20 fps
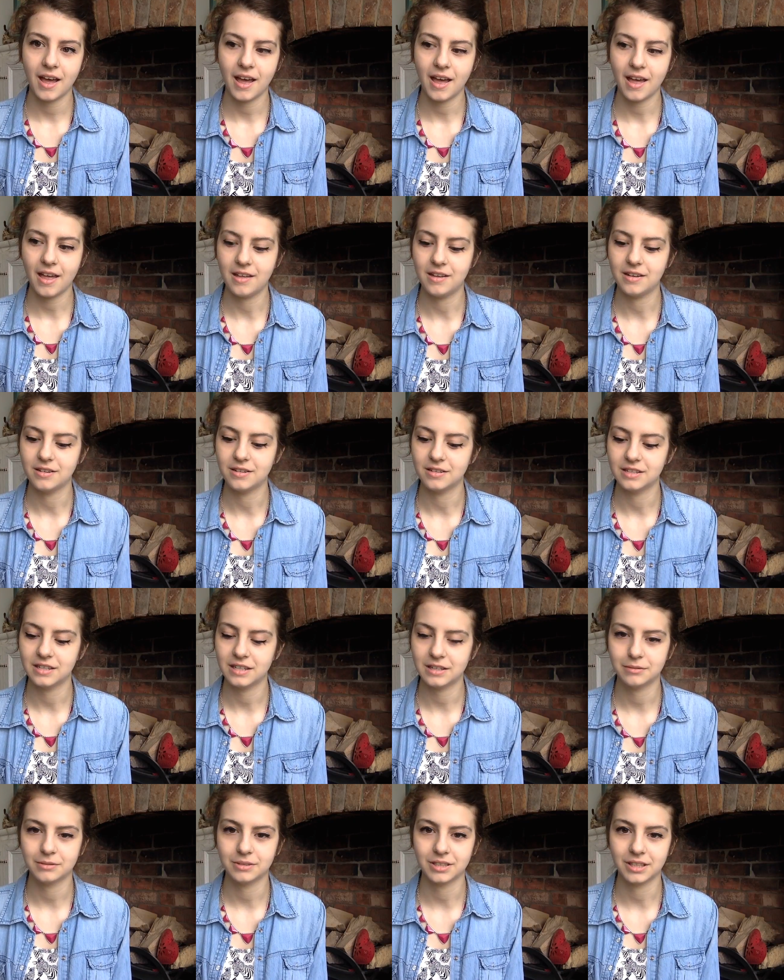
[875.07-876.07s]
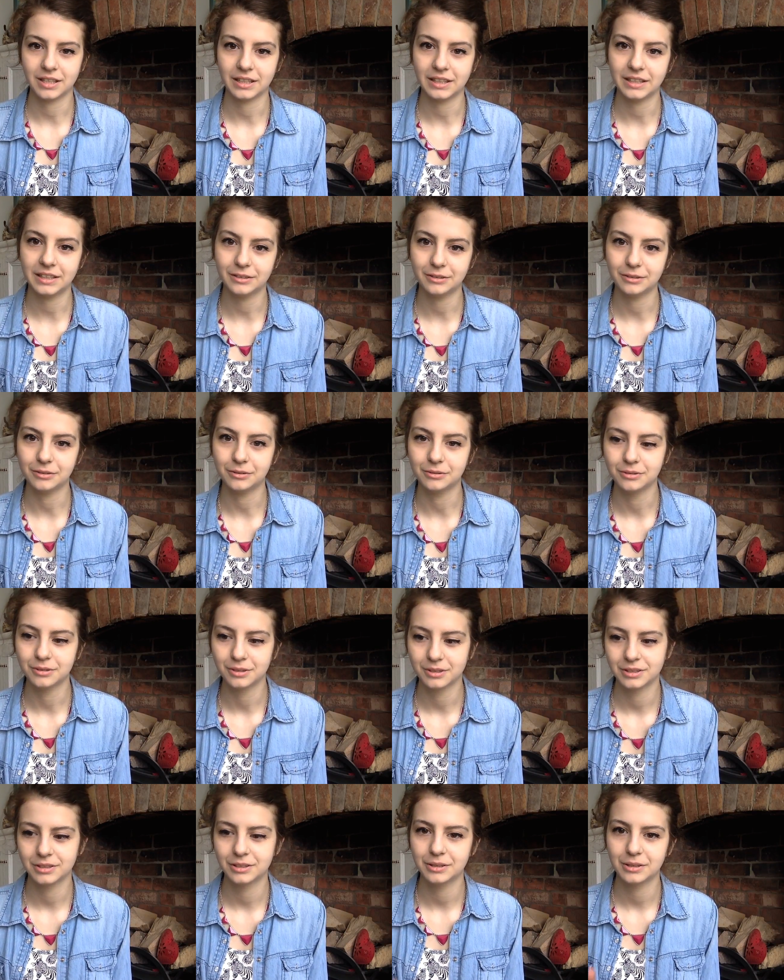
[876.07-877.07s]
and it was like a little,
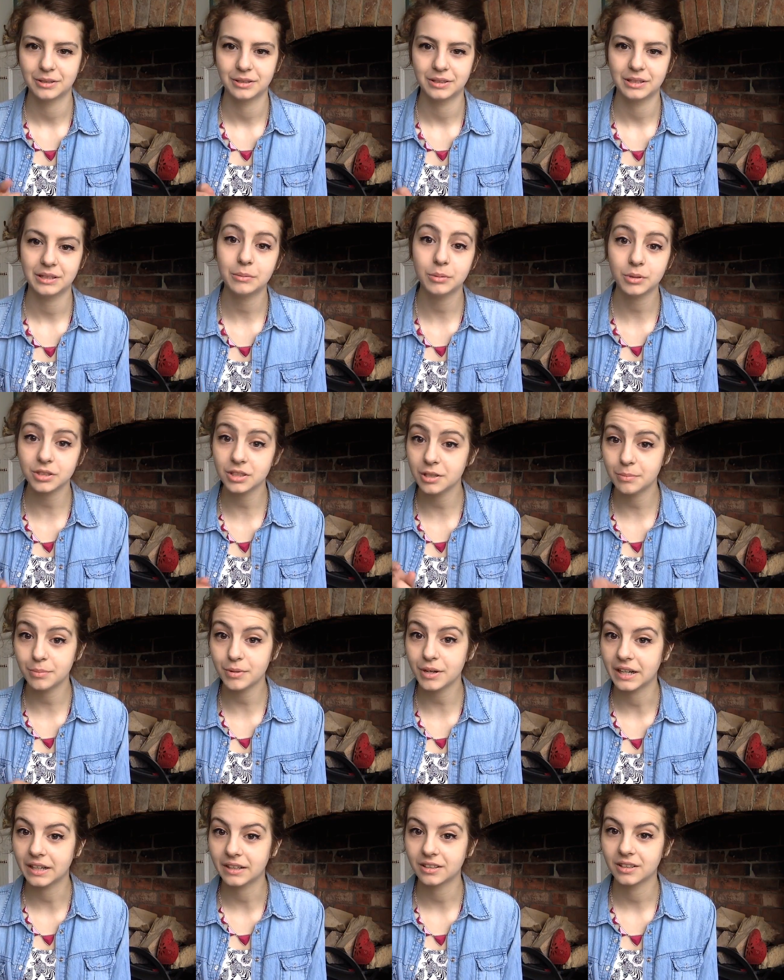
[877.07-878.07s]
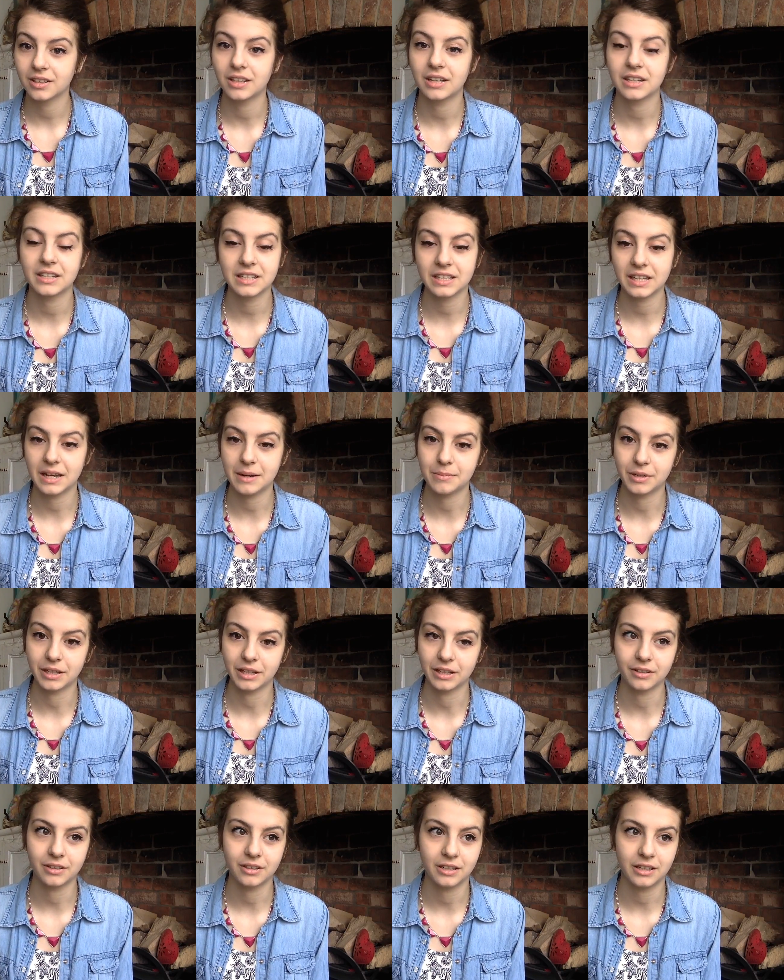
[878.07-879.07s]
it wasn't a brick. I didn't get a
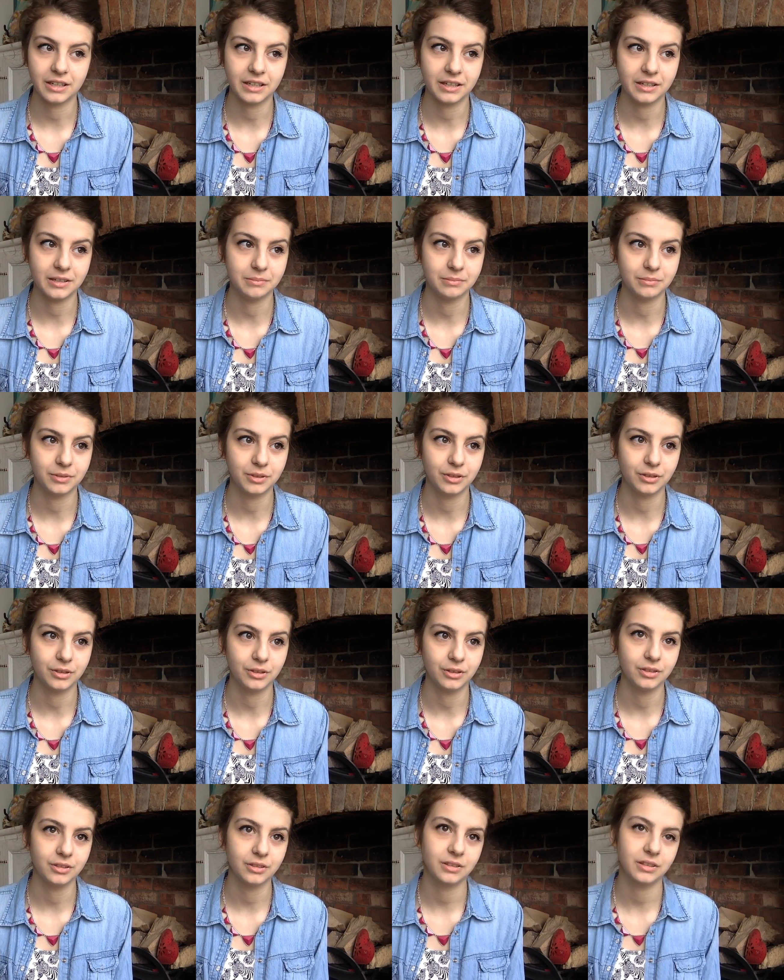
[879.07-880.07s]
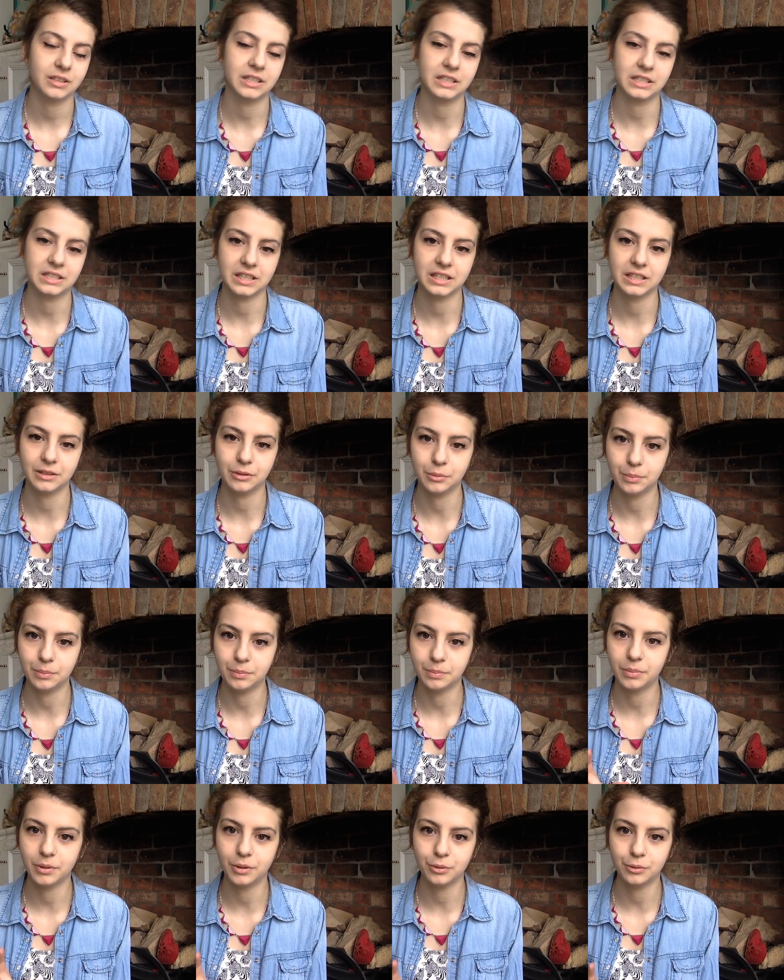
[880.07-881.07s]
brick. I got this little
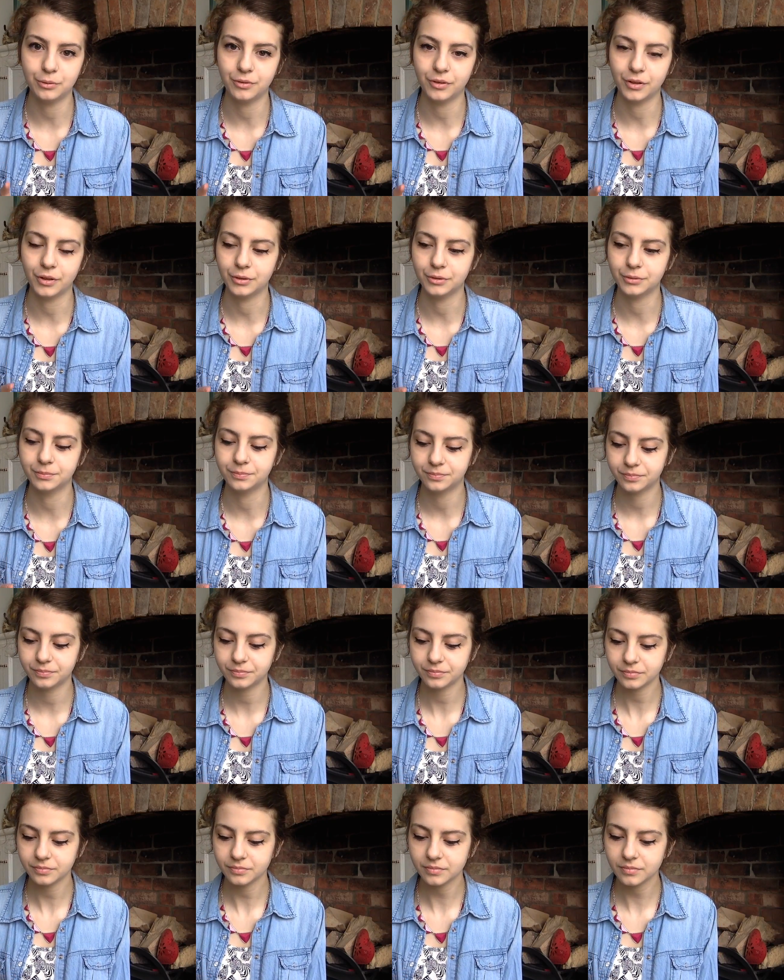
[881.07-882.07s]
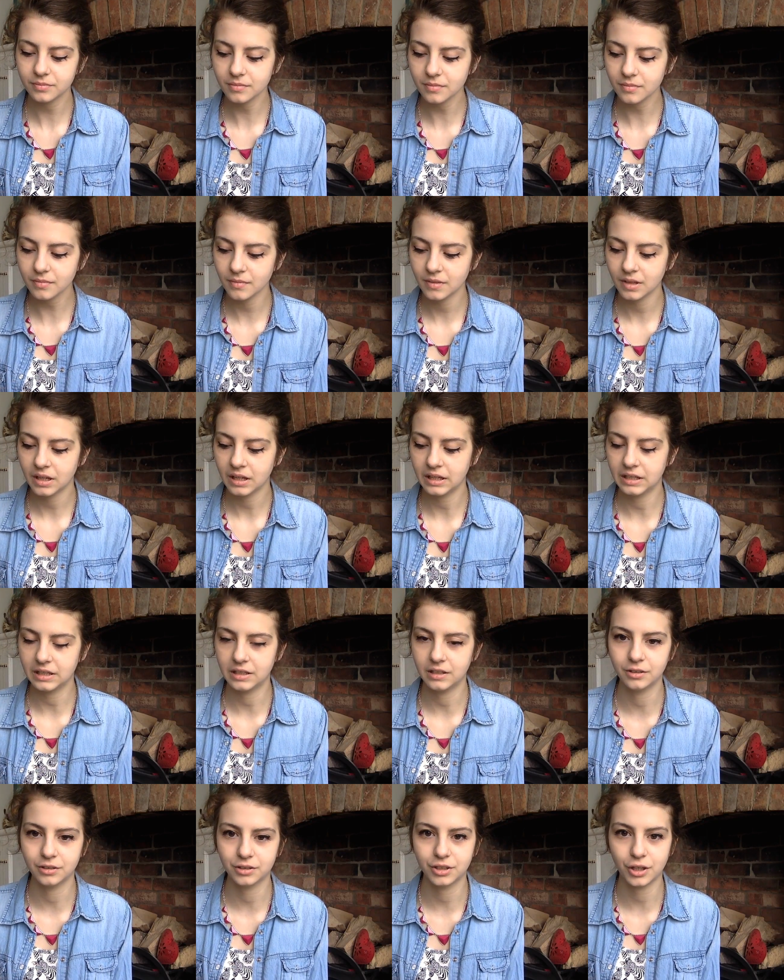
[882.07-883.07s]
blue phone, and
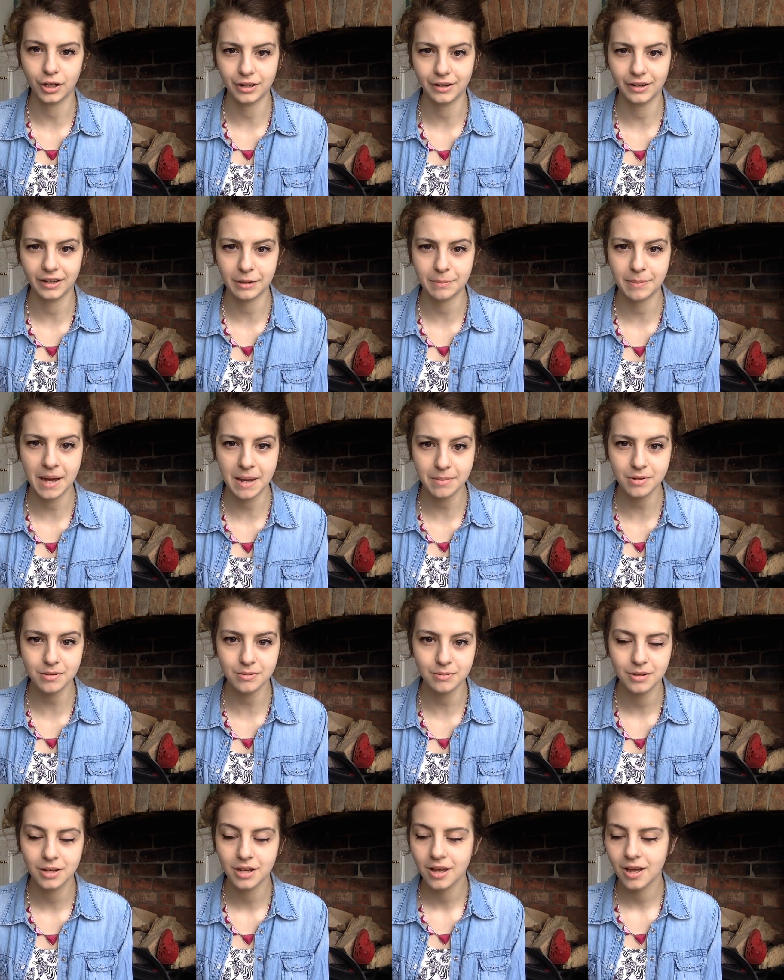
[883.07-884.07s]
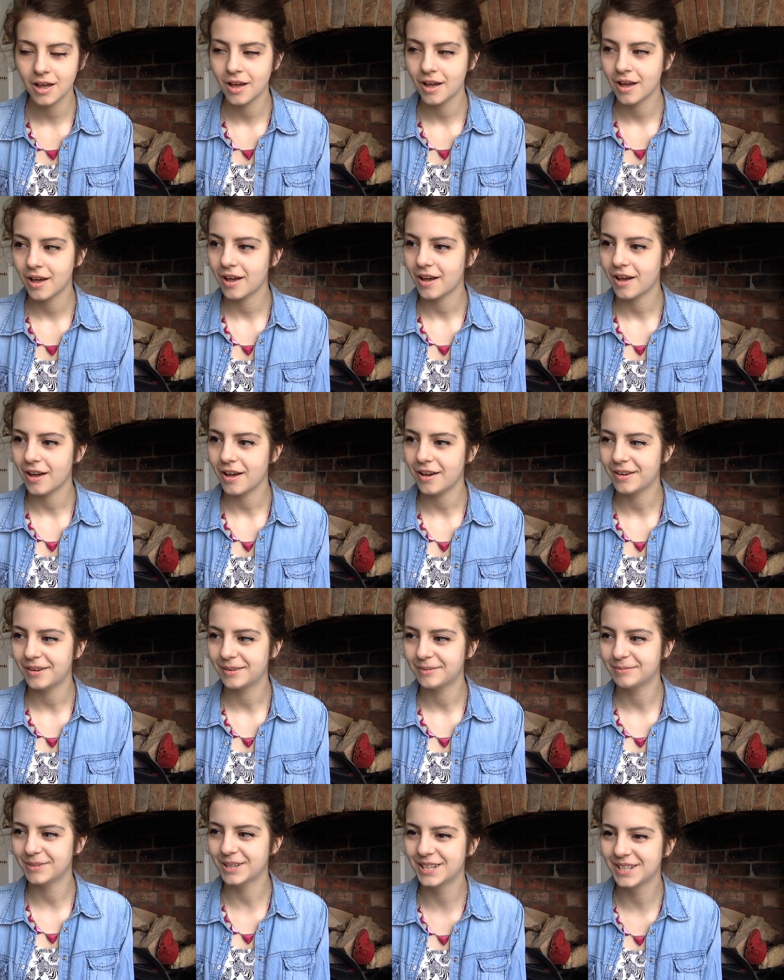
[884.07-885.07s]
it looked kind of like a
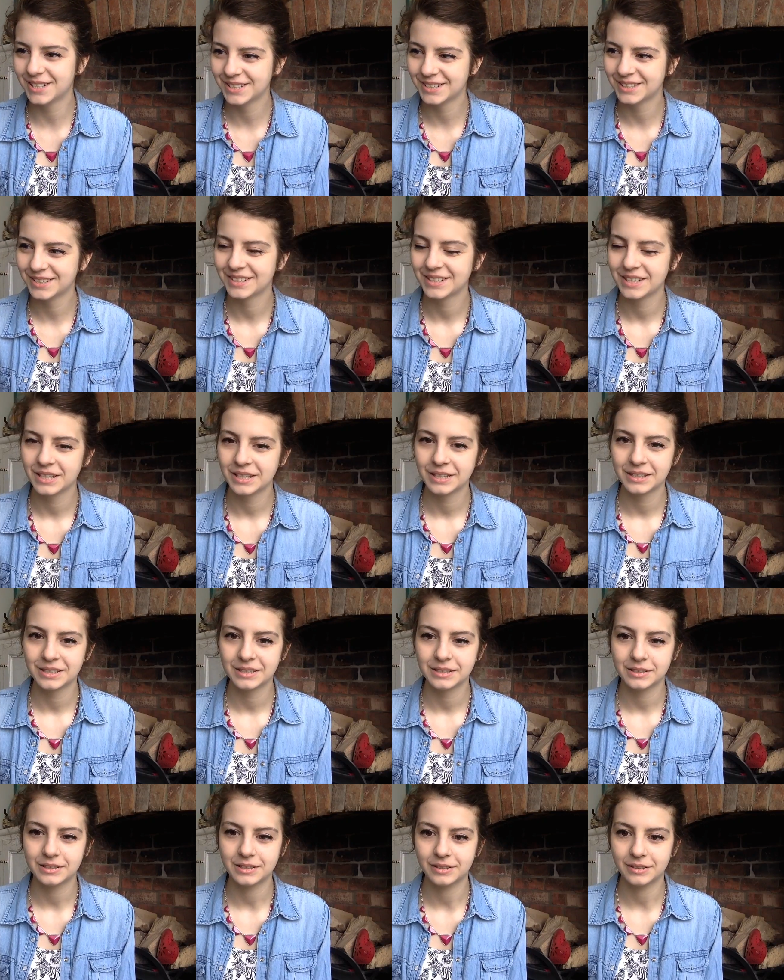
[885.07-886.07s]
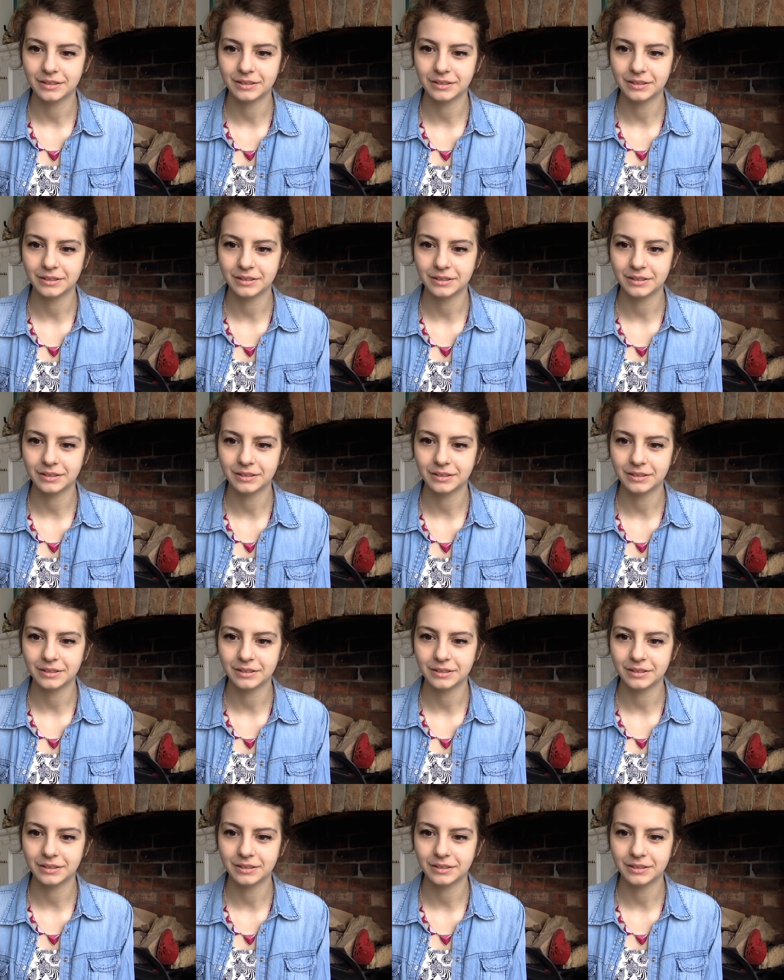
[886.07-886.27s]
pebble. So,